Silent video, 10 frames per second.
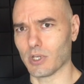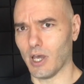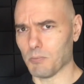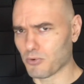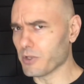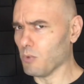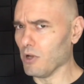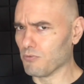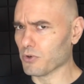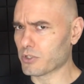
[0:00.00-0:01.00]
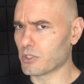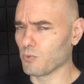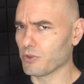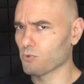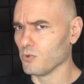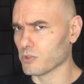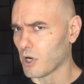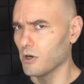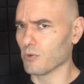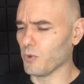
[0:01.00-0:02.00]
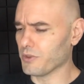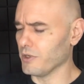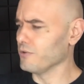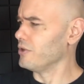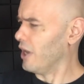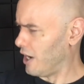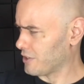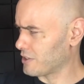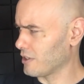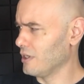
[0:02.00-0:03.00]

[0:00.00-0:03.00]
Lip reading: I'm pretty well versed in what the rules are and what they're not.